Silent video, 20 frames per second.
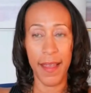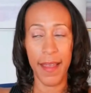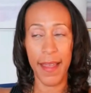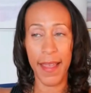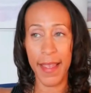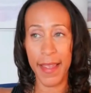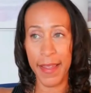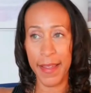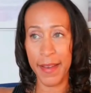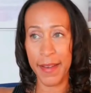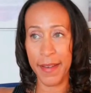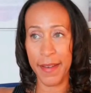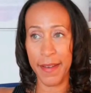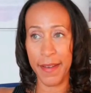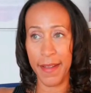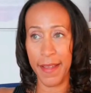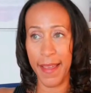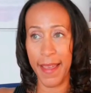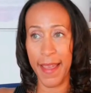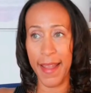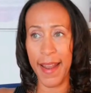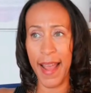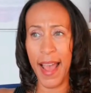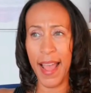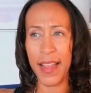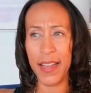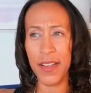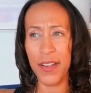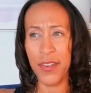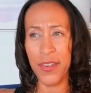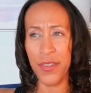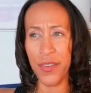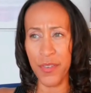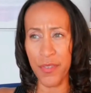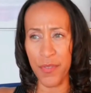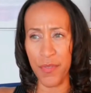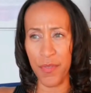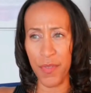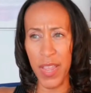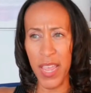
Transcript: And I knew,